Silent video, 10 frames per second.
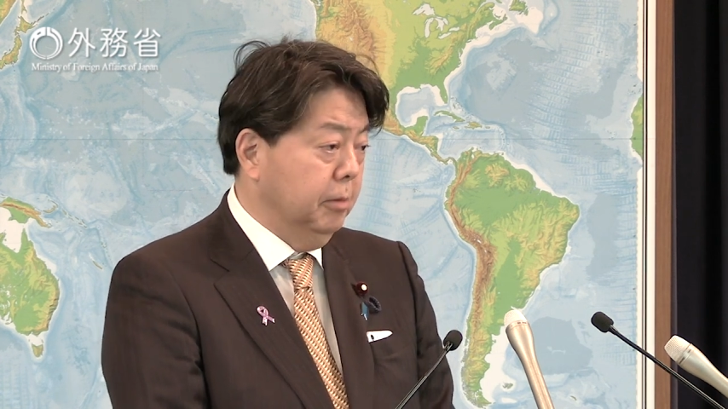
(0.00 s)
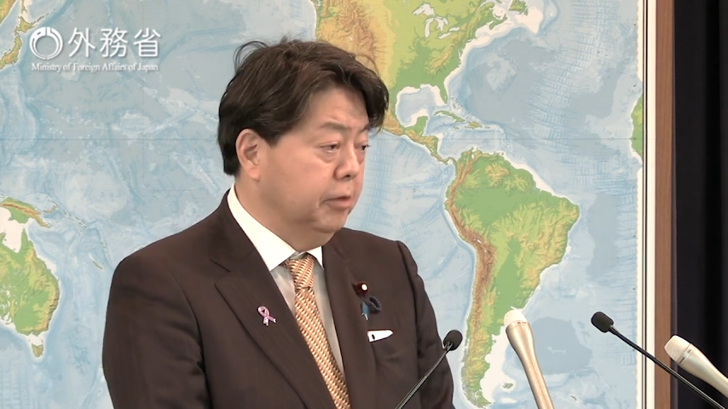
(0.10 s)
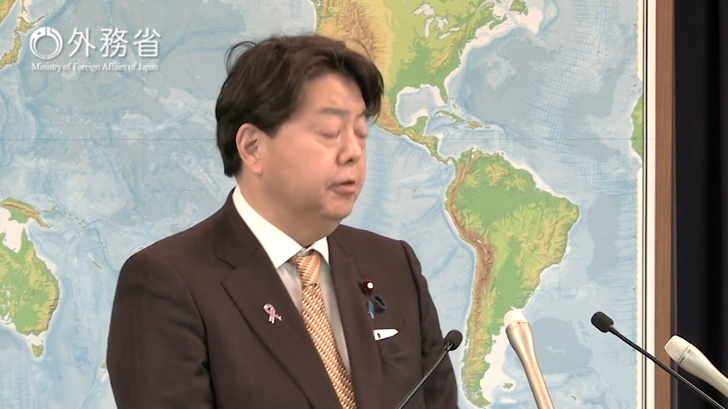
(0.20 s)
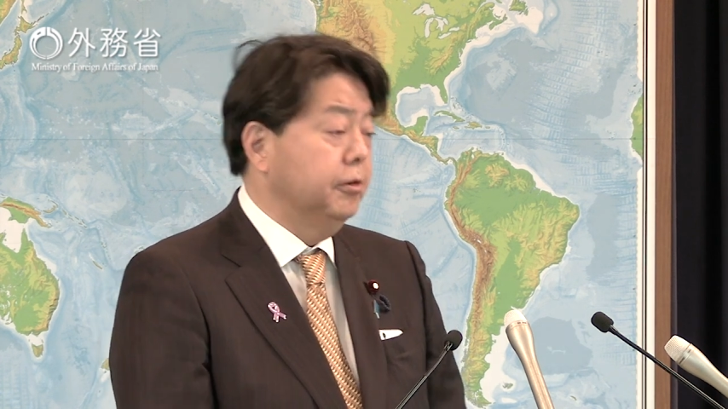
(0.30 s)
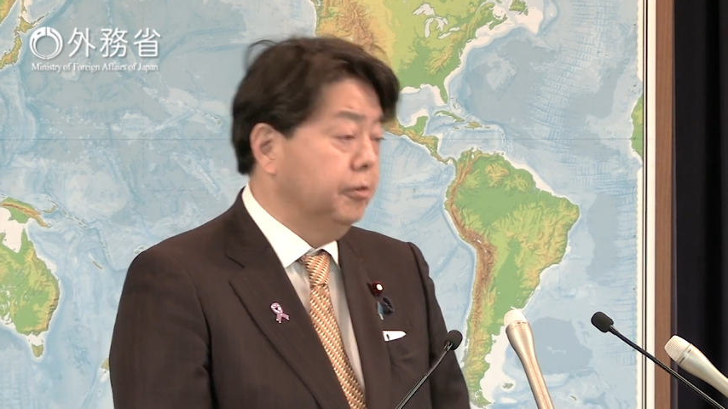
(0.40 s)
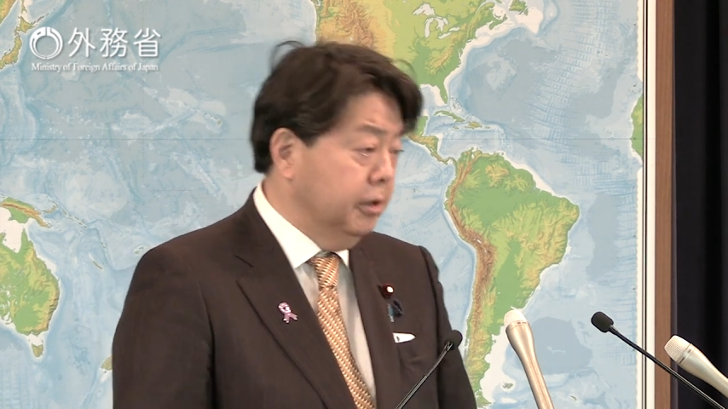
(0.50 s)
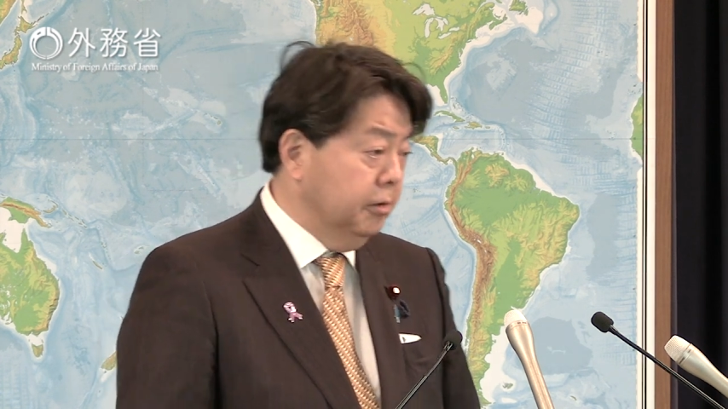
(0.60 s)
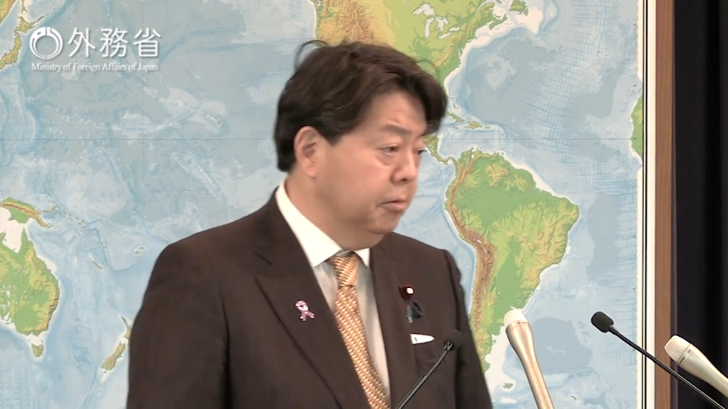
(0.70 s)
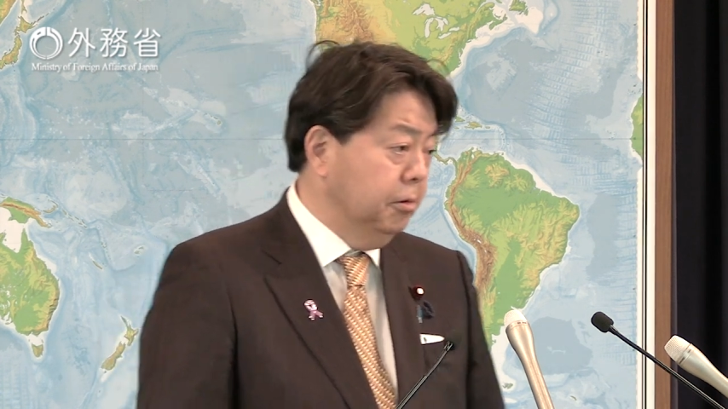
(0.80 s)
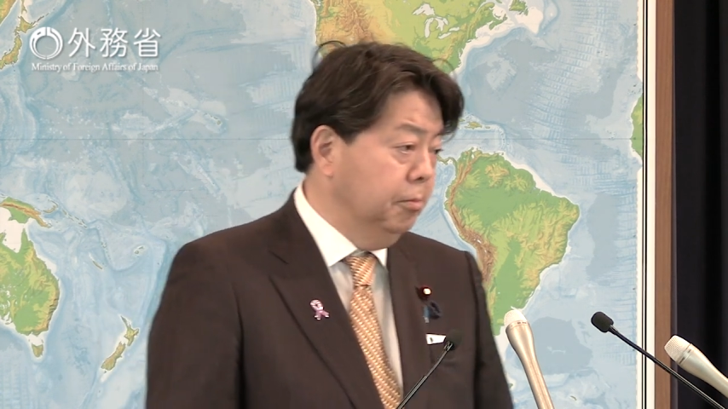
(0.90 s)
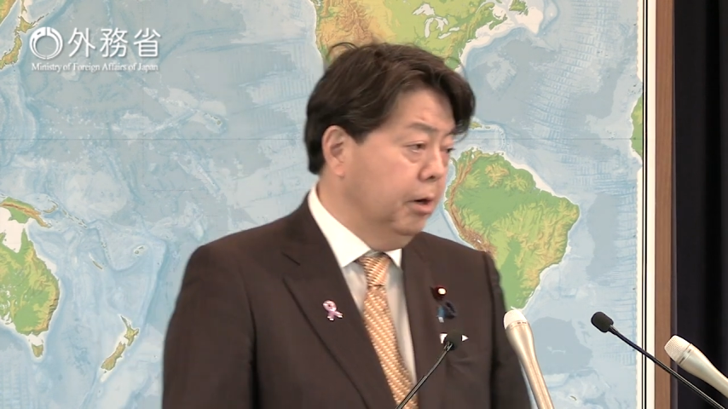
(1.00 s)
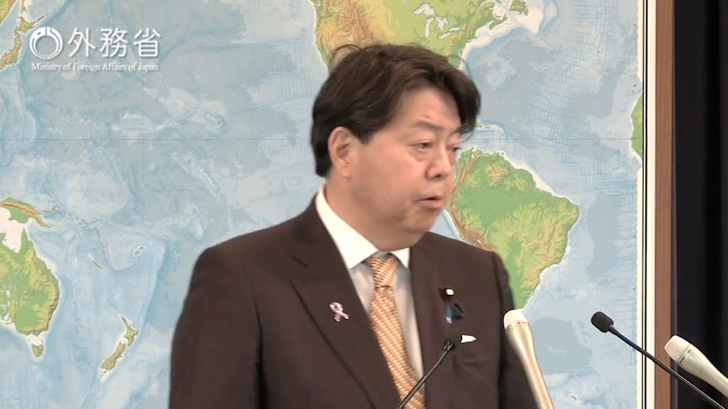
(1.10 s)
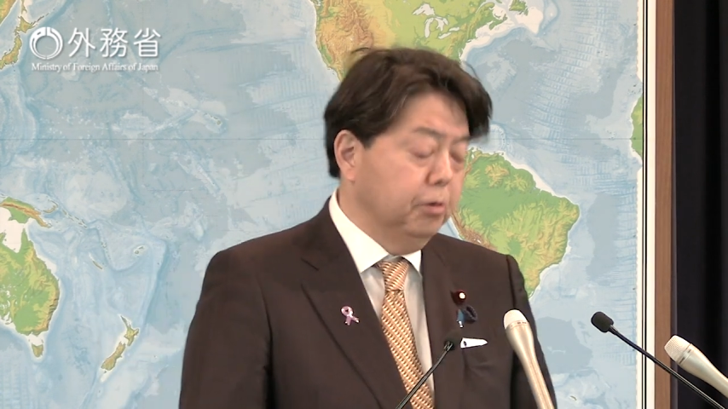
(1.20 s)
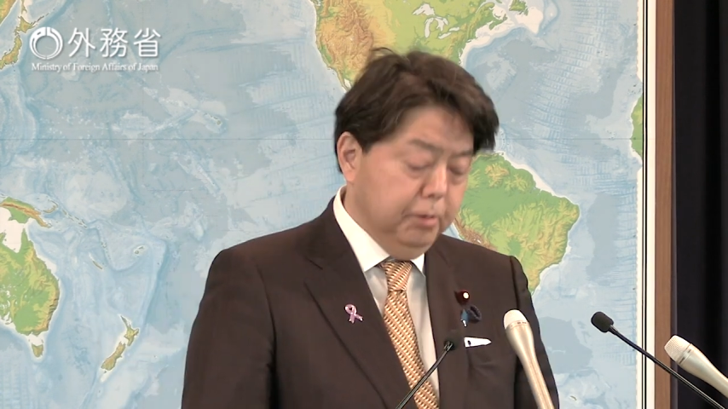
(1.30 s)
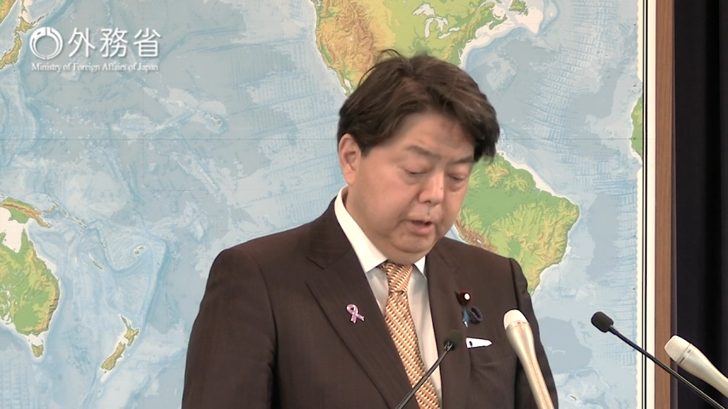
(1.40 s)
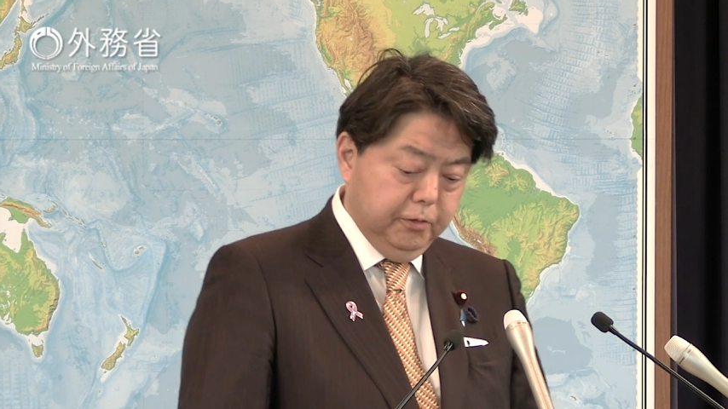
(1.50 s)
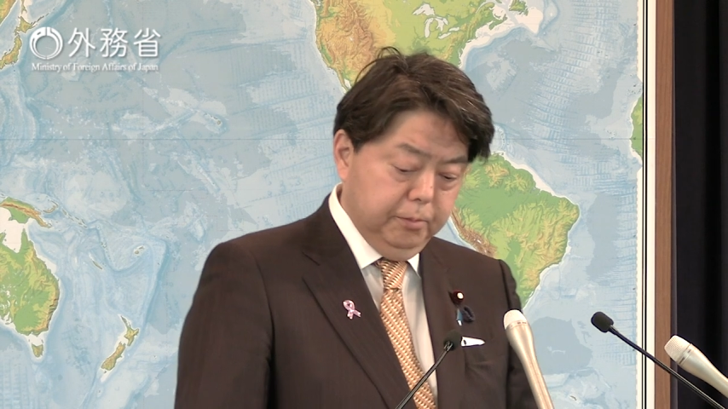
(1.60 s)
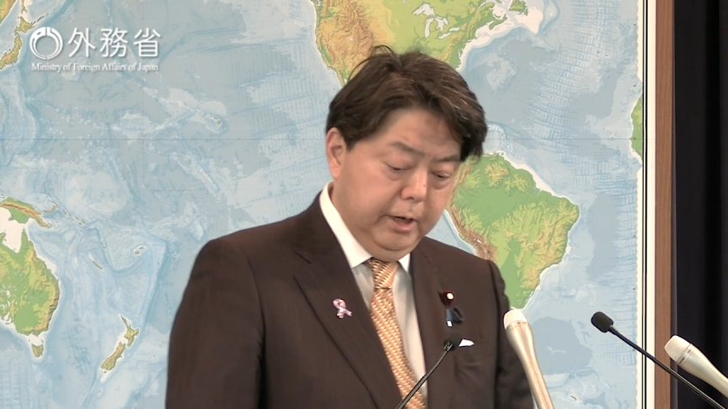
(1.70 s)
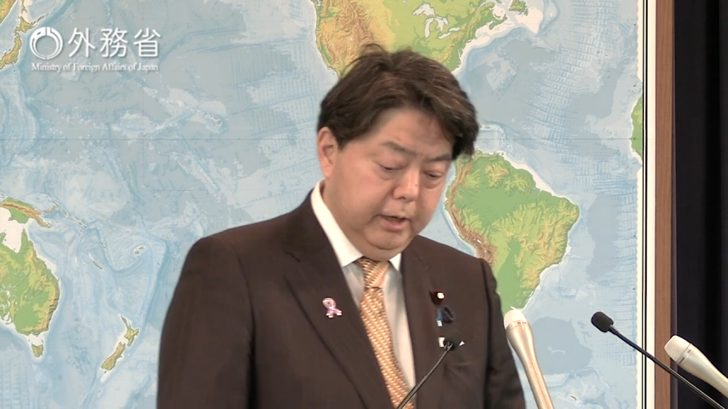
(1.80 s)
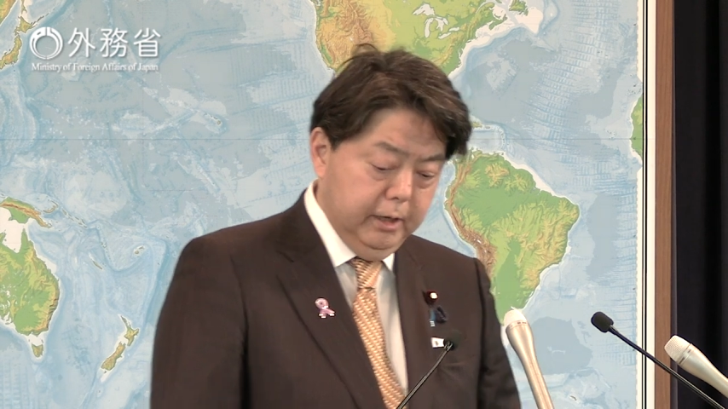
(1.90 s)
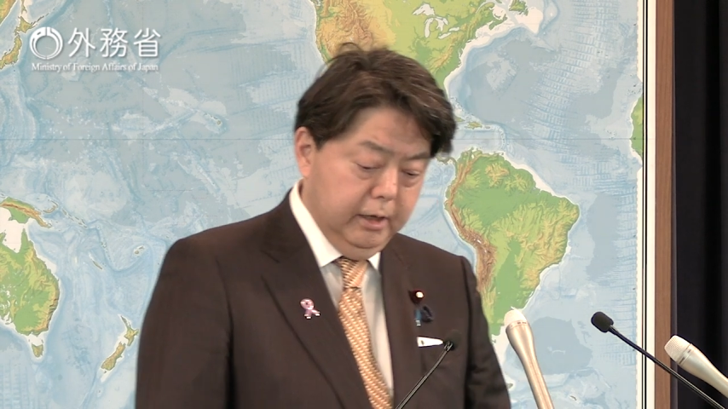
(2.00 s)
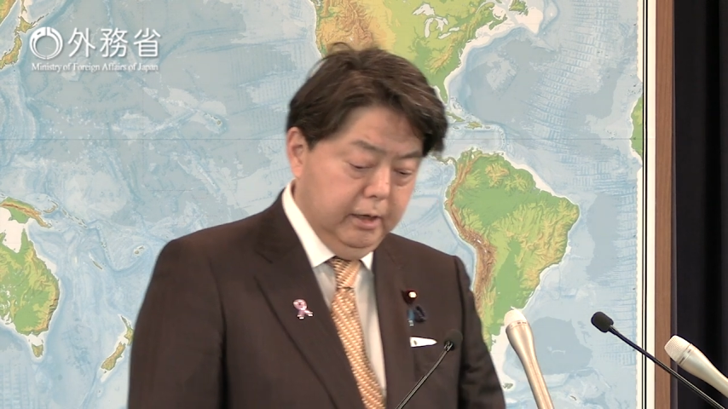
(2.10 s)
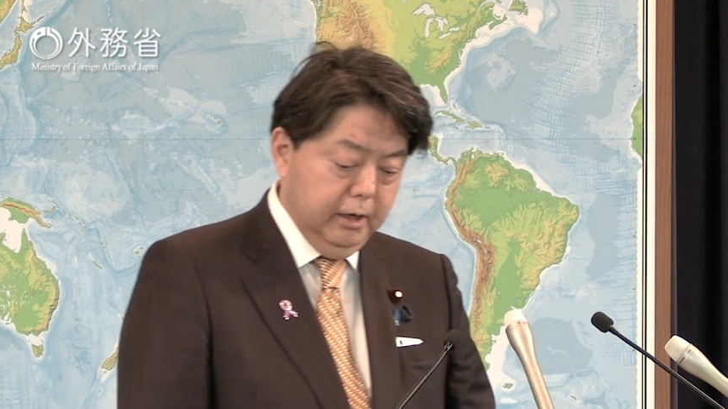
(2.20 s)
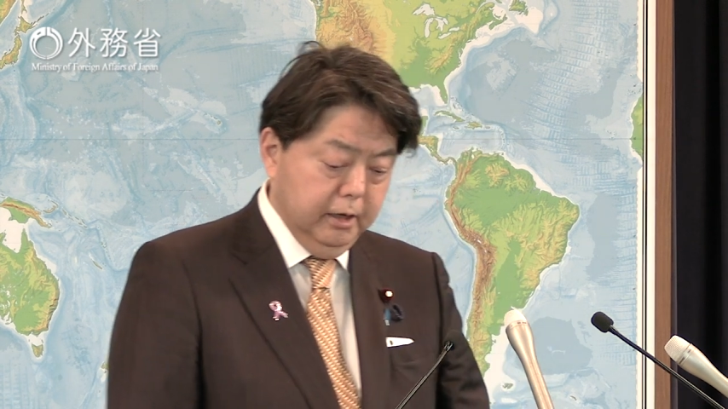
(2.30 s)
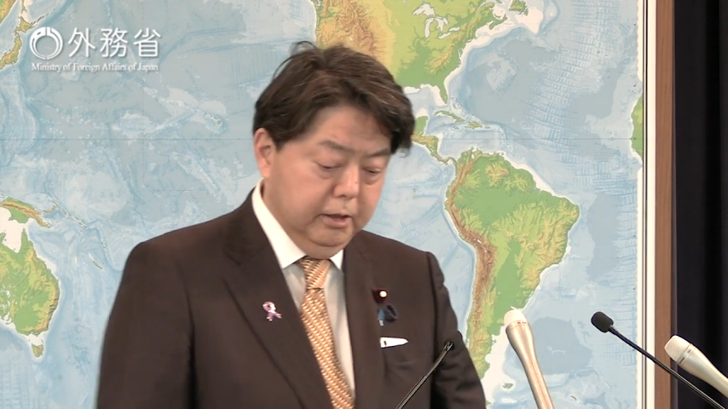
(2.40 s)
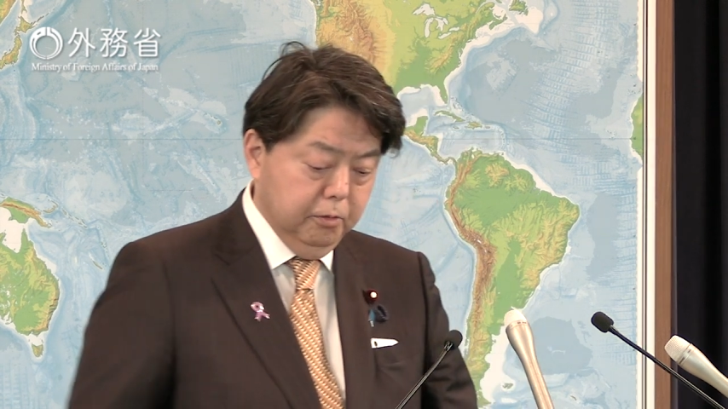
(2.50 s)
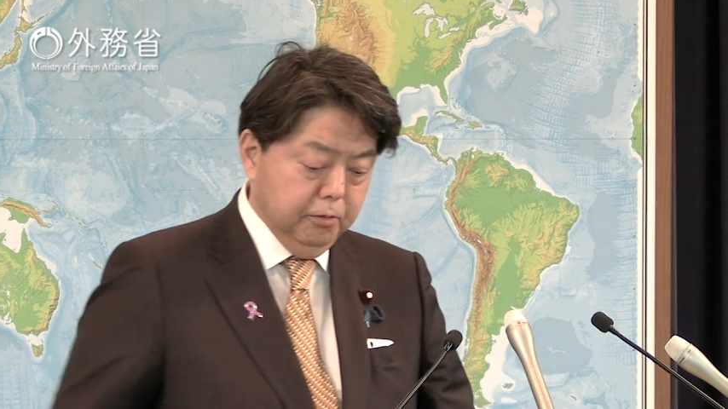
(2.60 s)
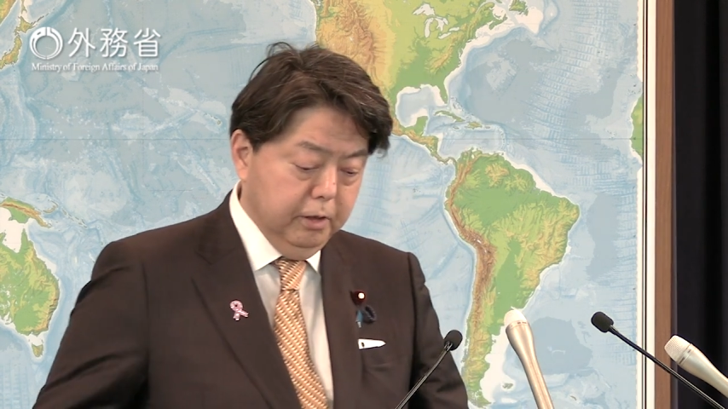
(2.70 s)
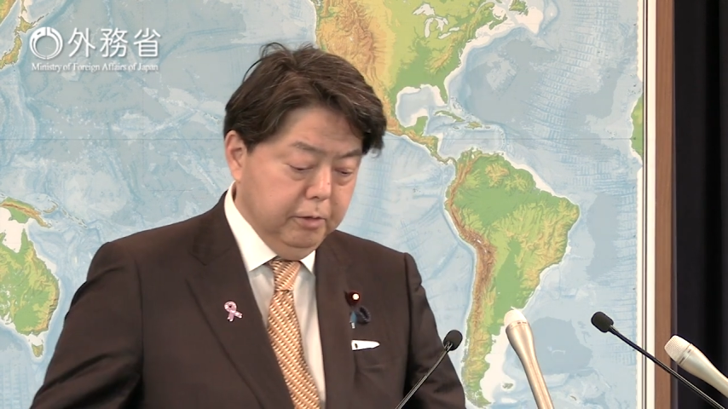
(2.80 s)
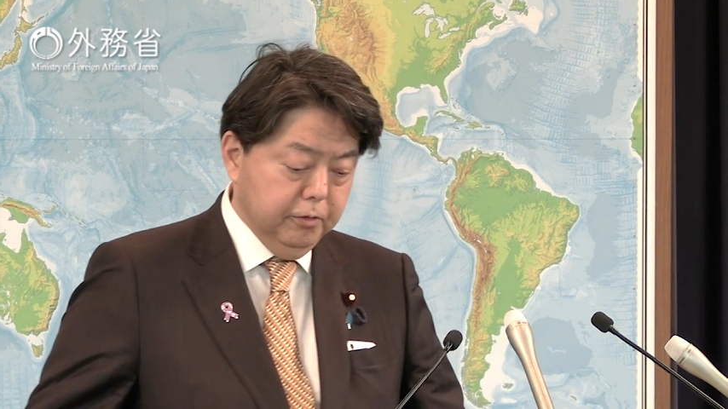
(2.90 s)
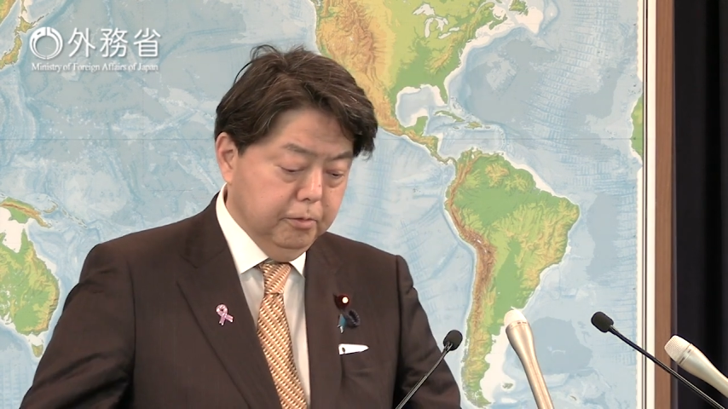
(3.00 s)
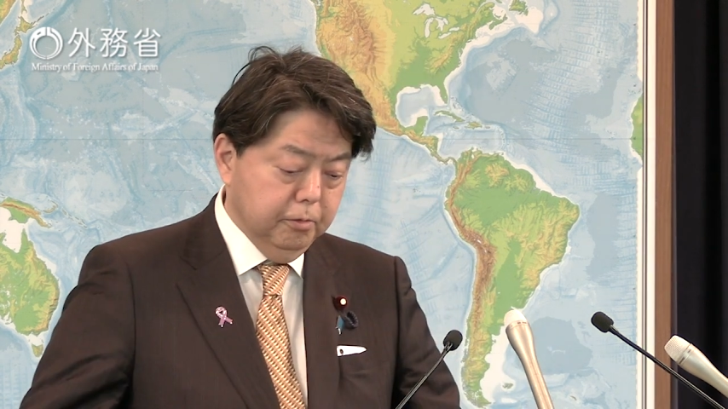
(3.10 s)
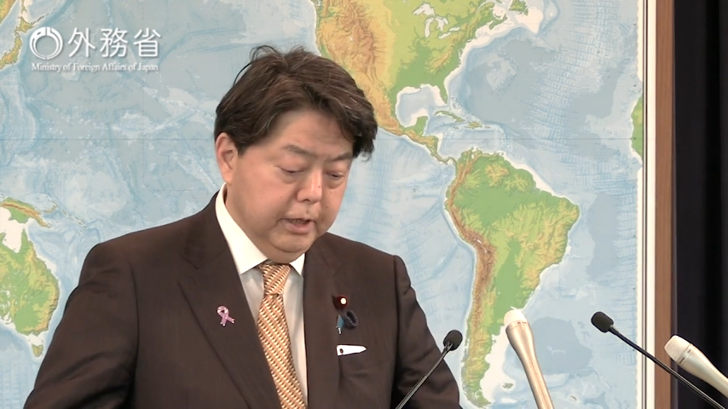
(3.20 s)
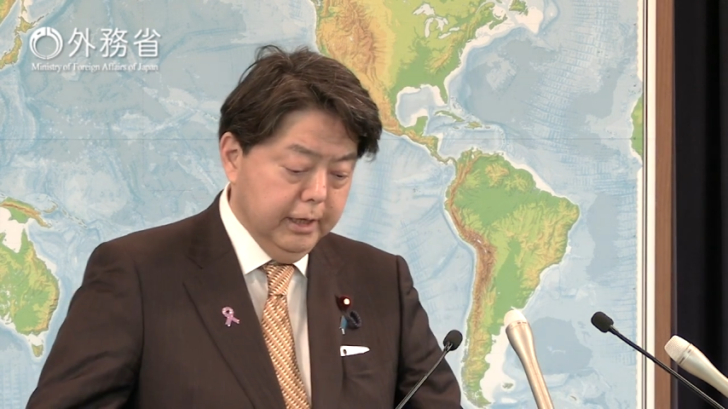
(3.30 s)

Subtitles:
the non-proliferation regime